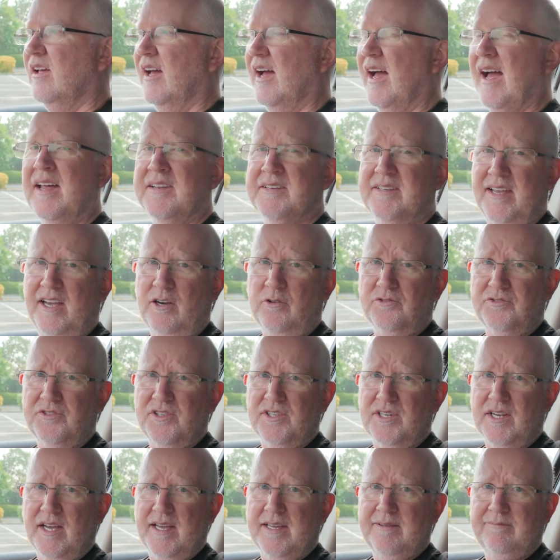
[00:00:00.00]
Handheld
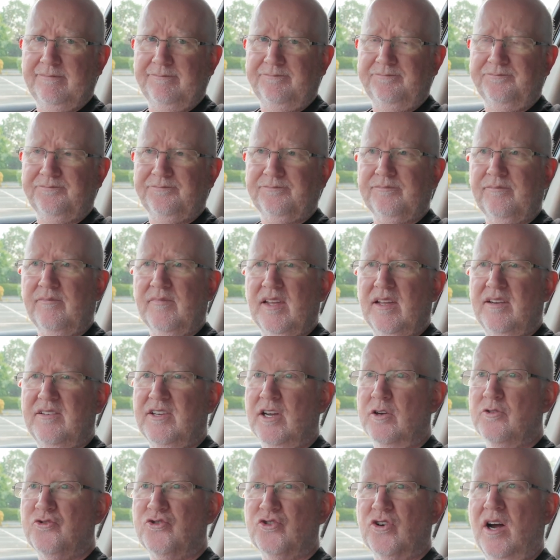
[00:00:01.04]
today,
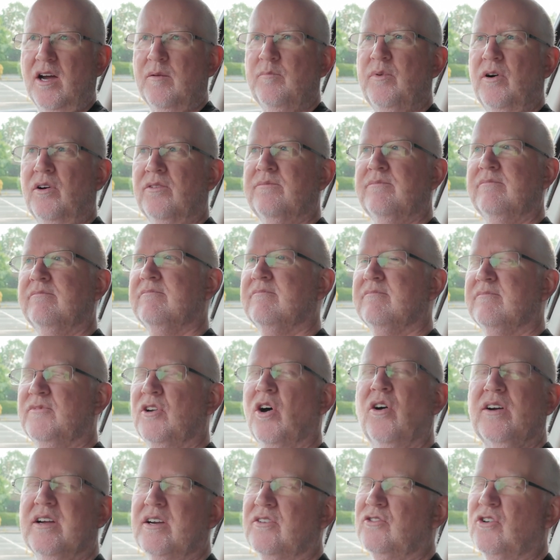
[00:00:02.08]
no tripod,
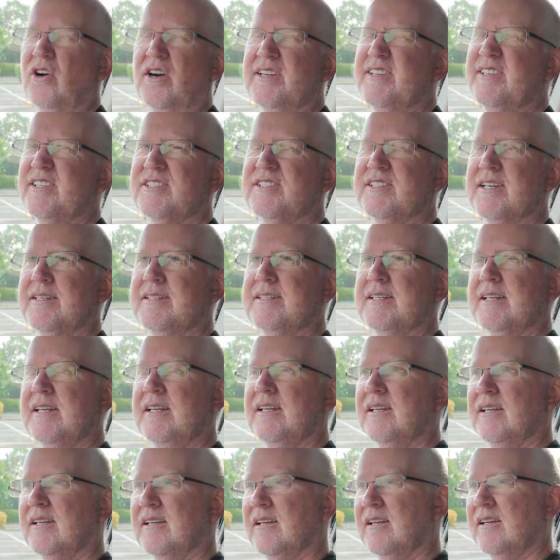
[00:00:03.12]
not in a city.
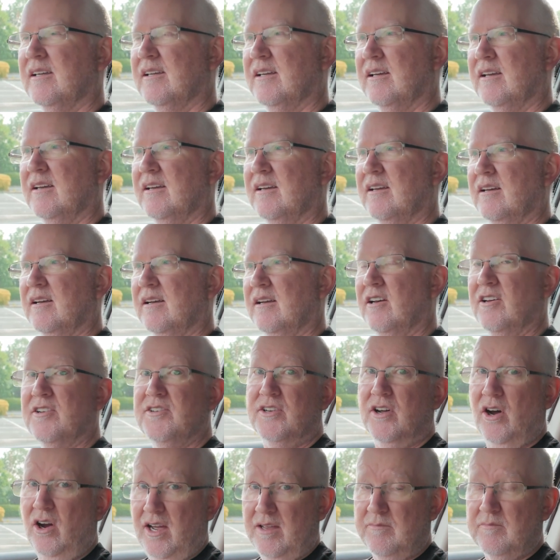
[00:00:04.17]
At
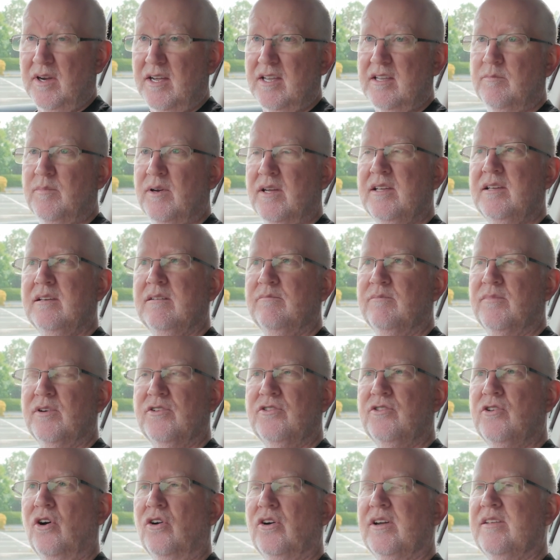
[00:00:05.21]
night maybe, but
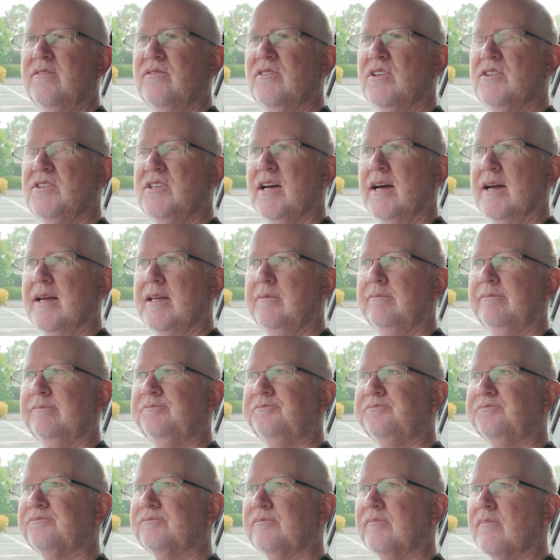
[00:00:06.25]
not in the day.
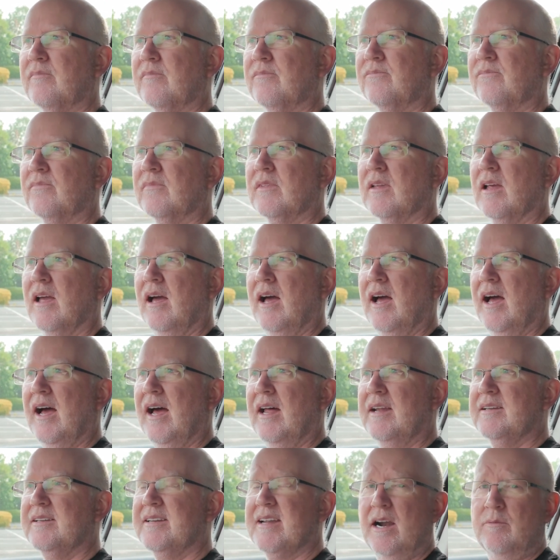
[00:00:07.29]

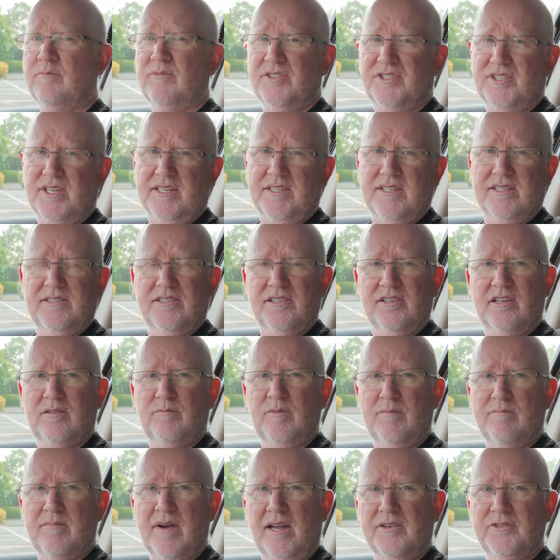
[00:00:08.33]
And camera settings are going to
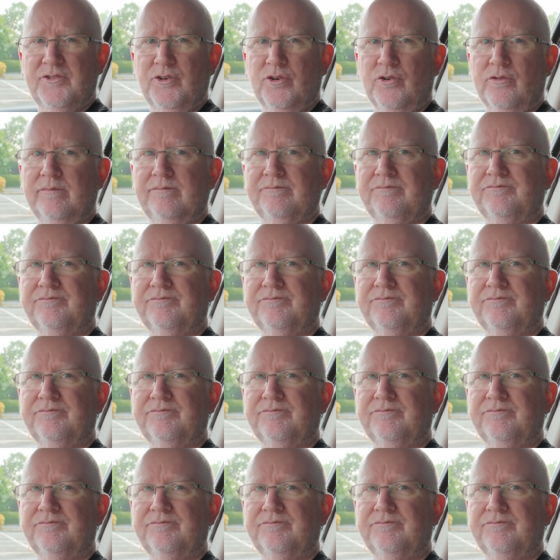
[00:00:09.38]
be manual,